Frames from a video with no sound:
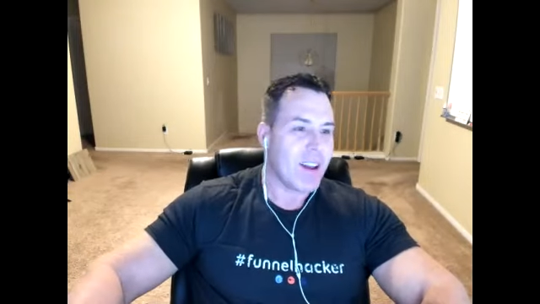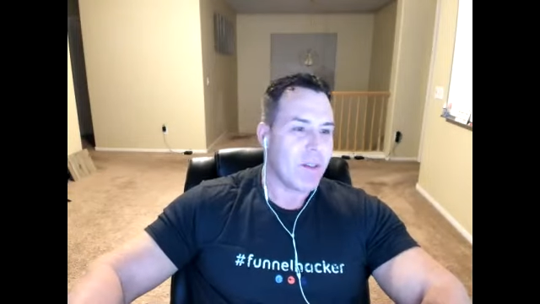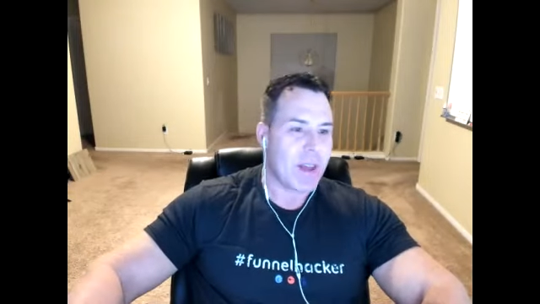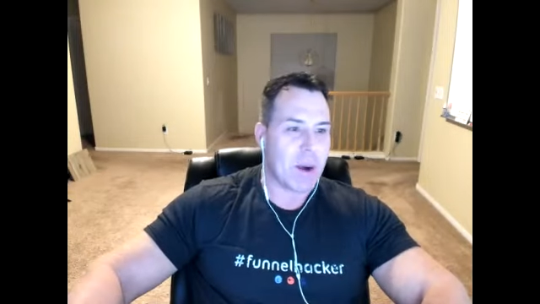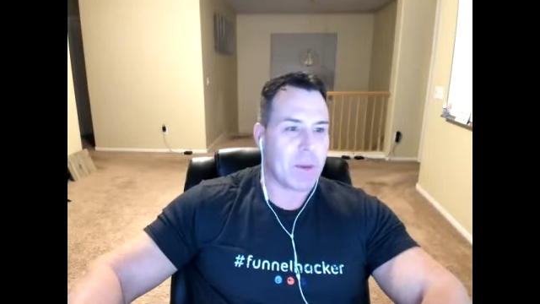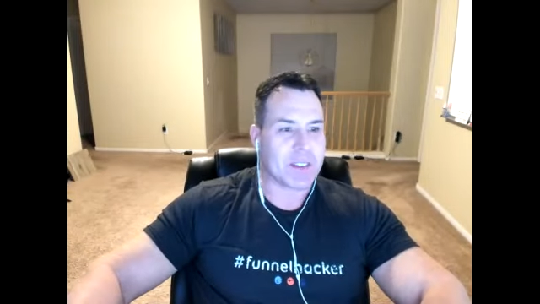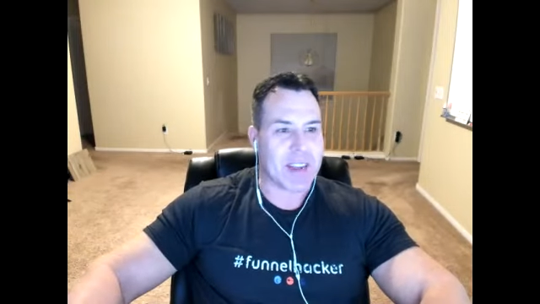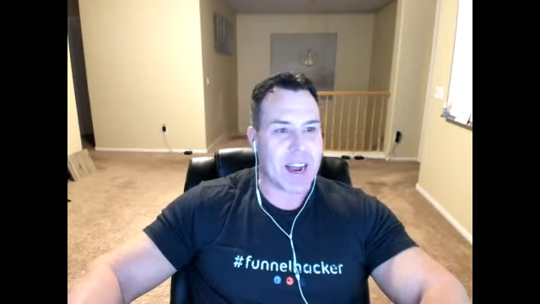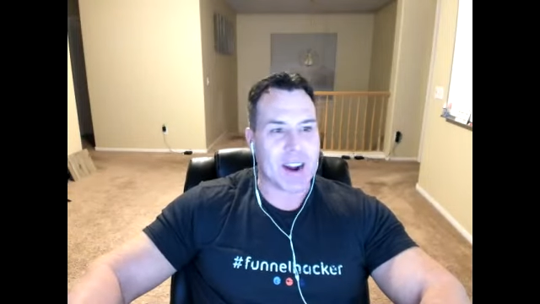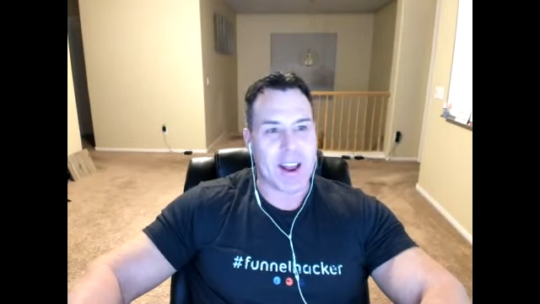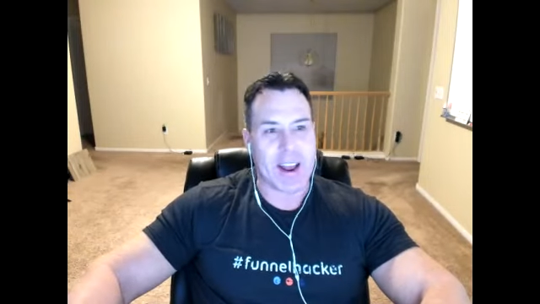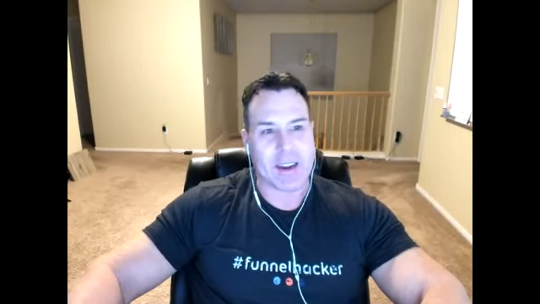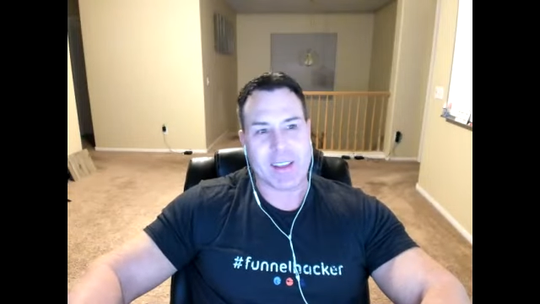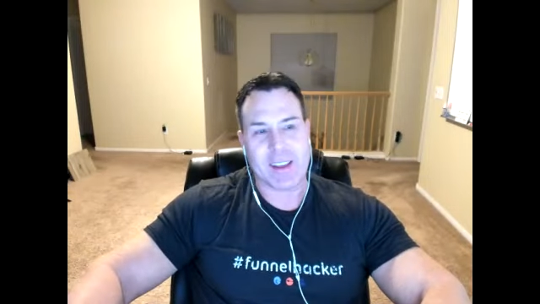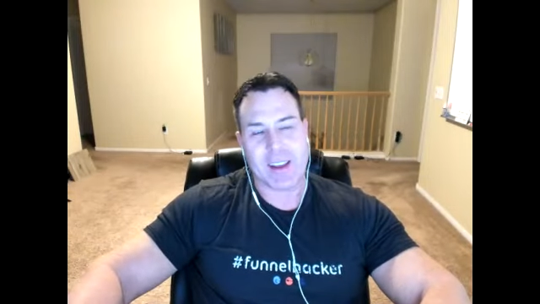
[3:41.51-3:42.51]
That was kind of
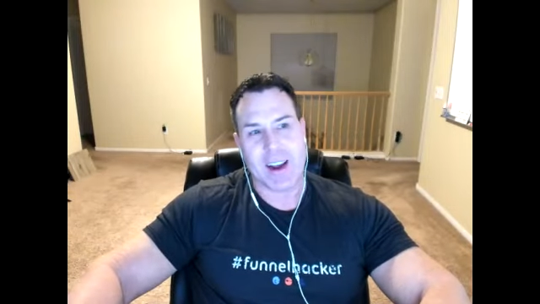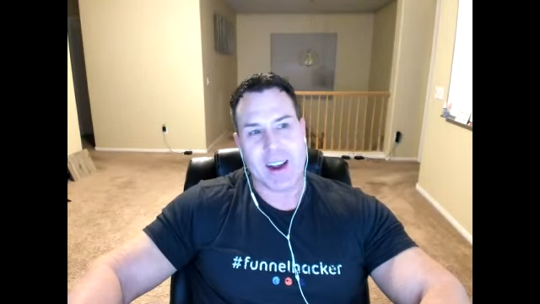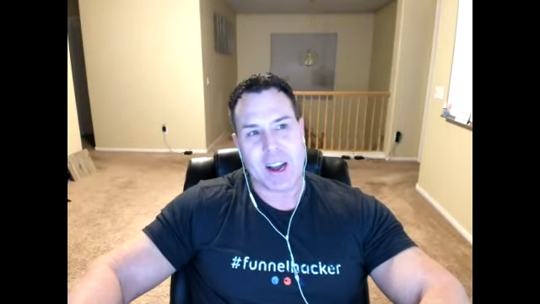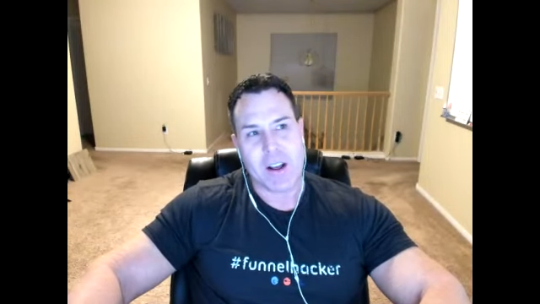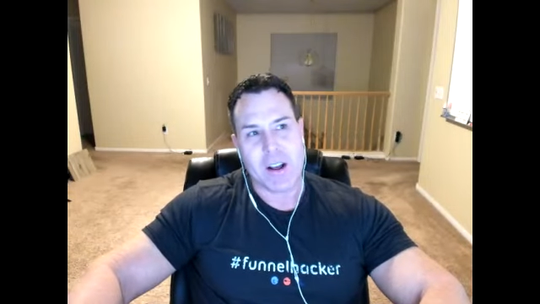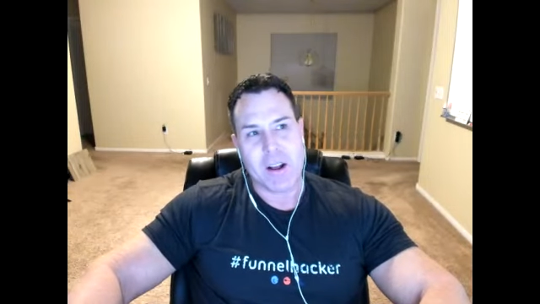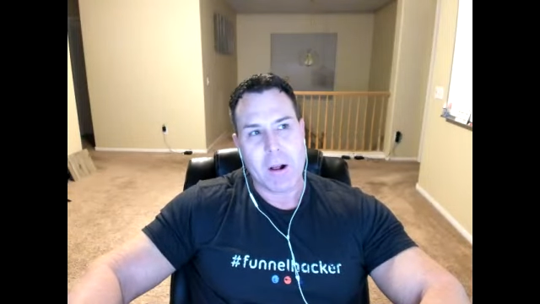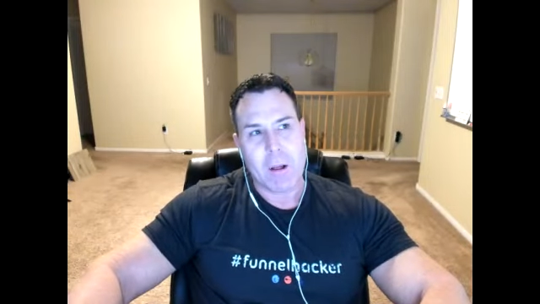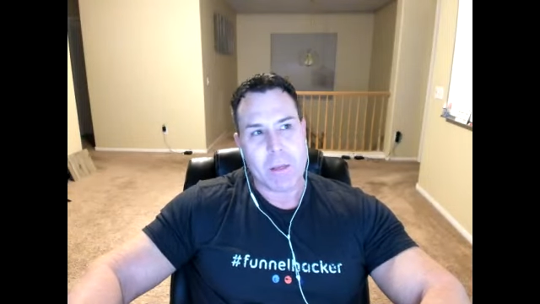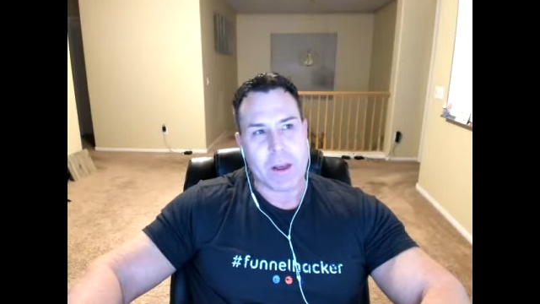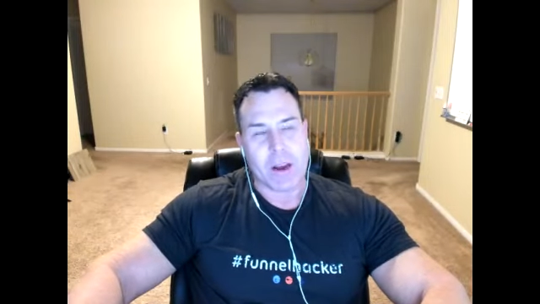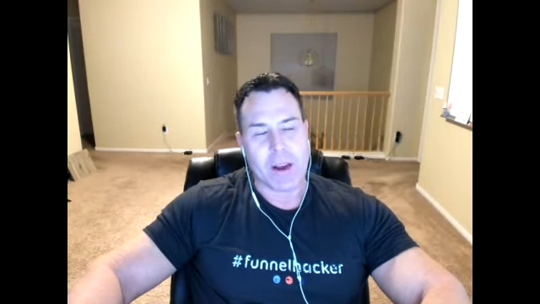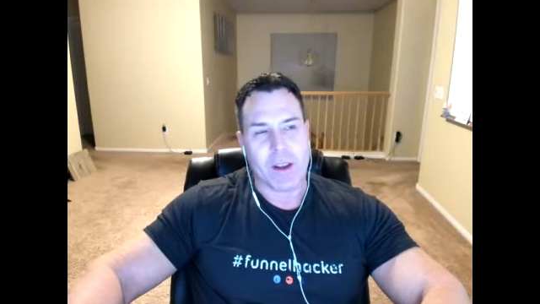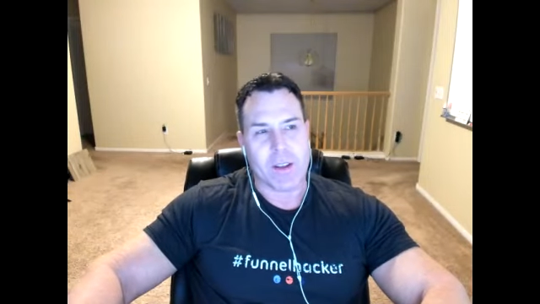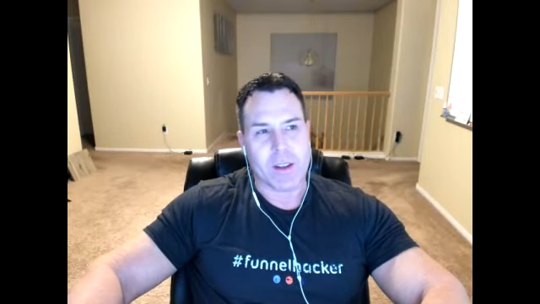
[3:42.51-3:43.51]
like
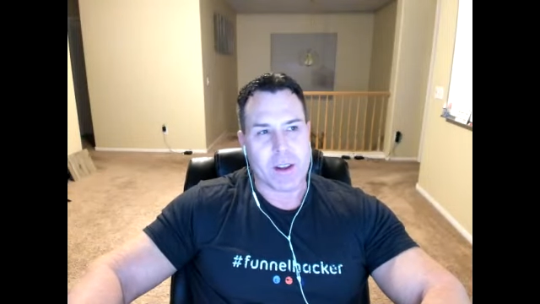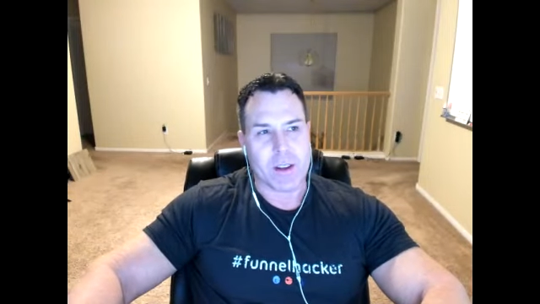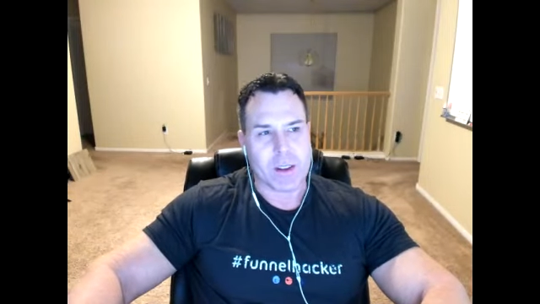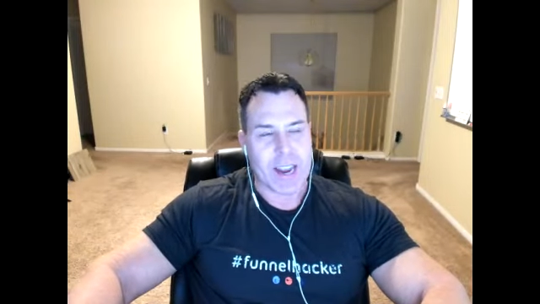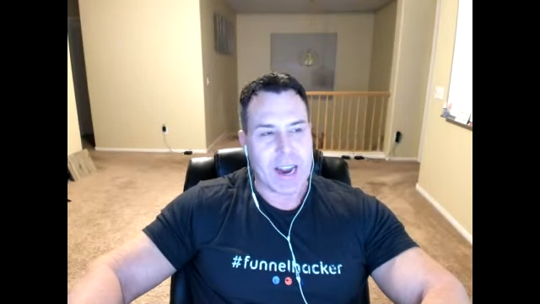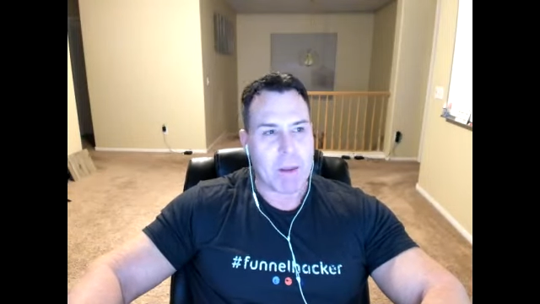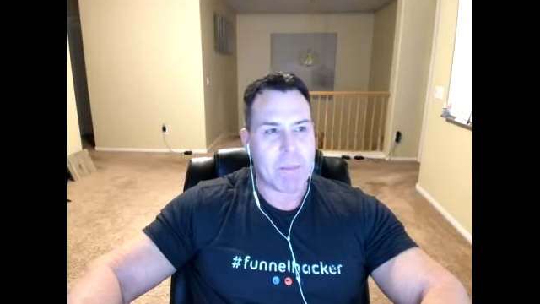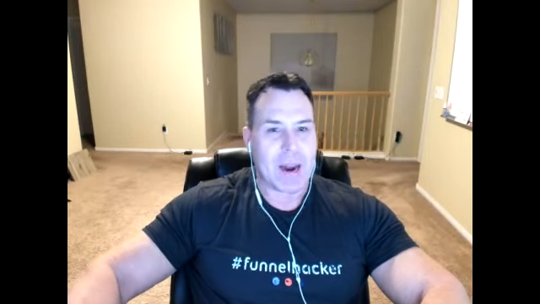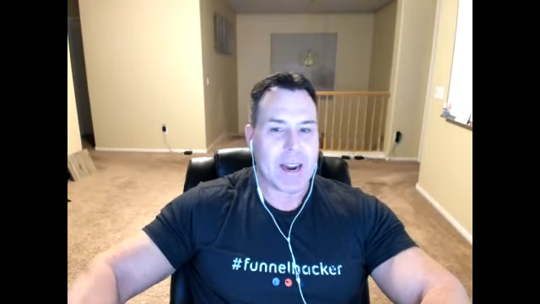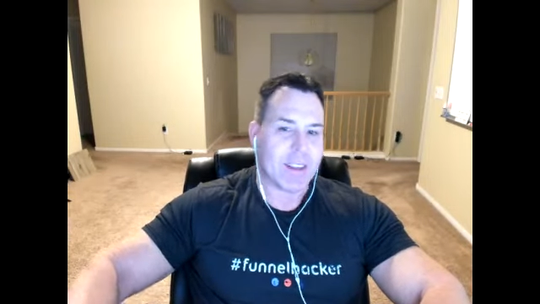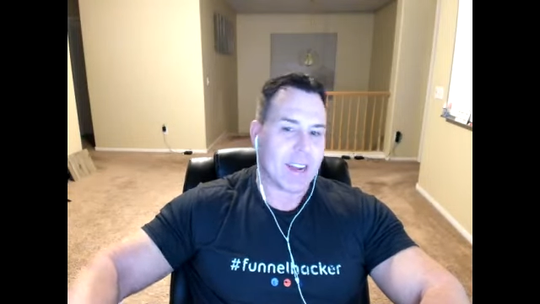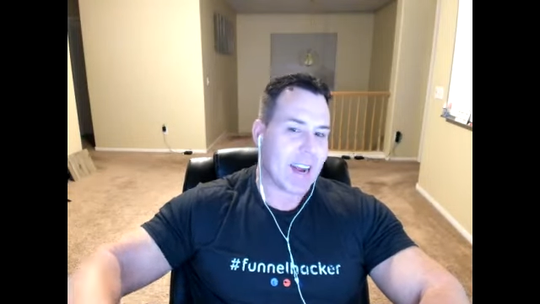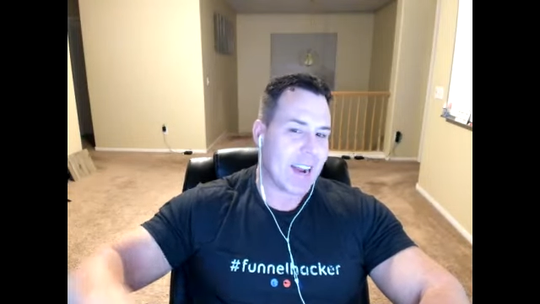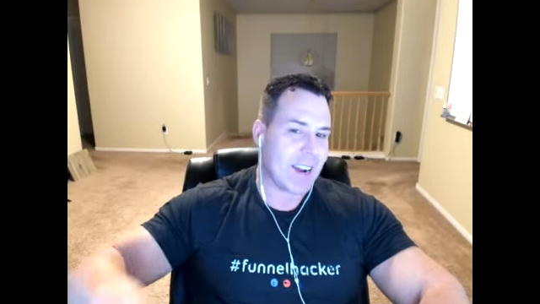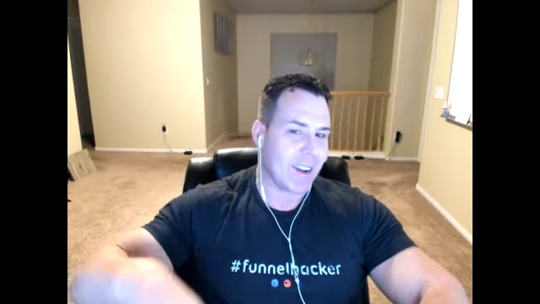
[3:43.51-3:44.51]
the campaign
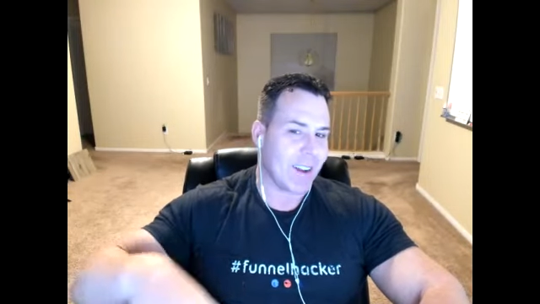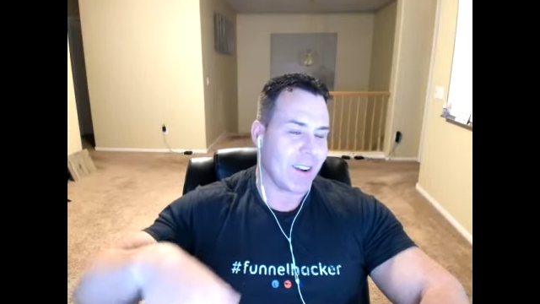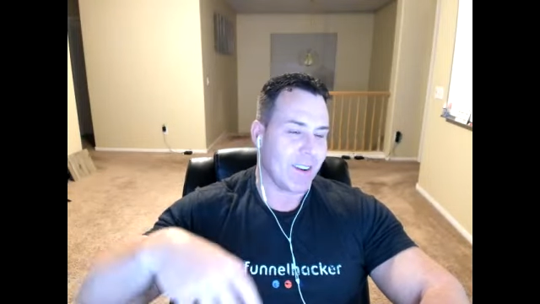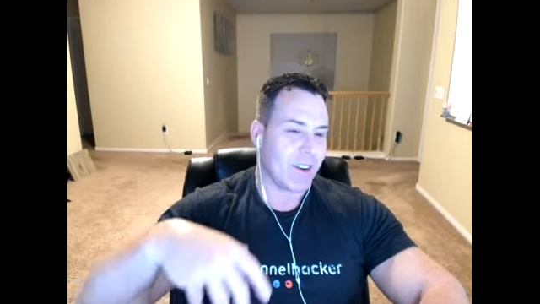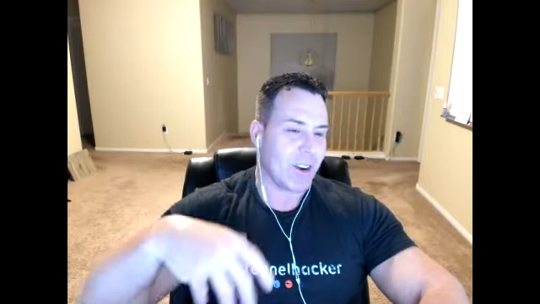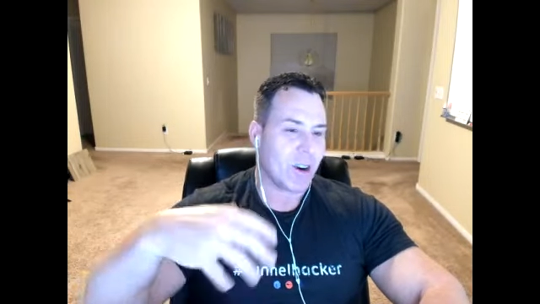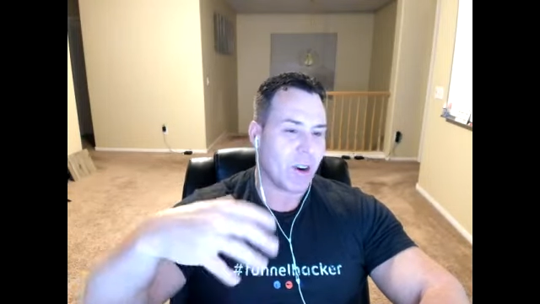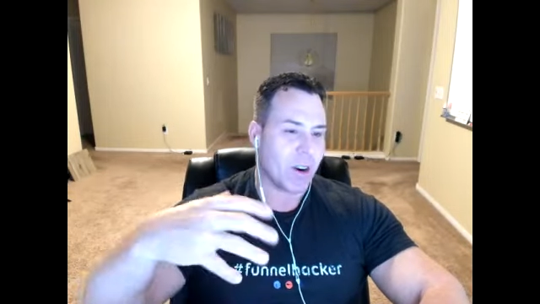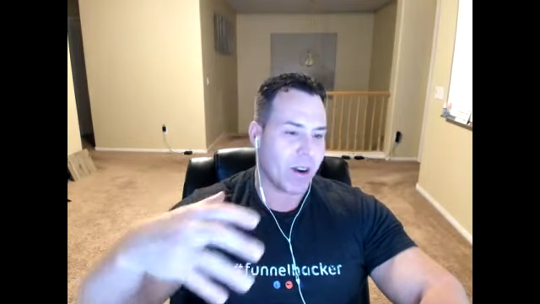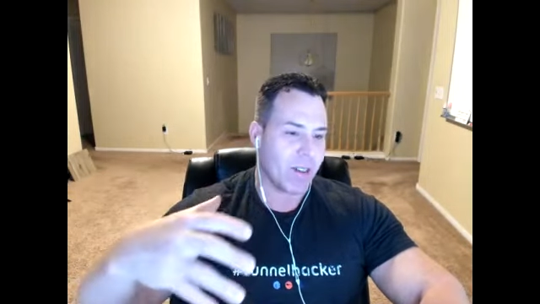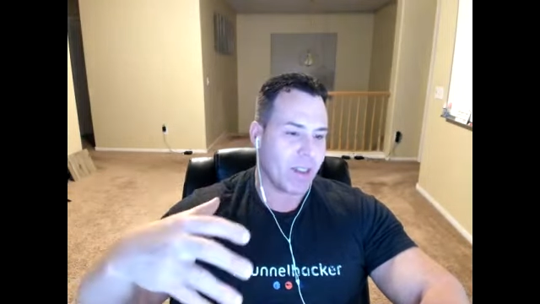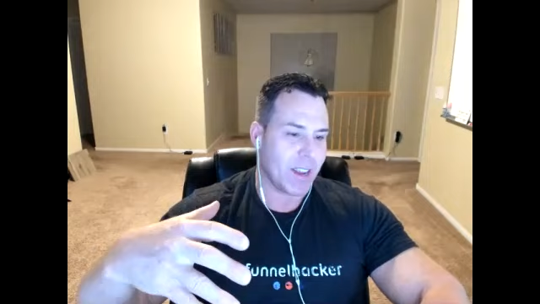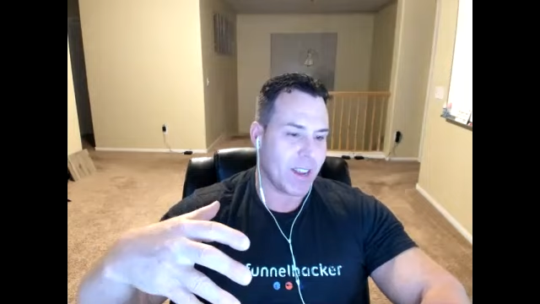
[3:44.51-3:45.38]
that kind of turned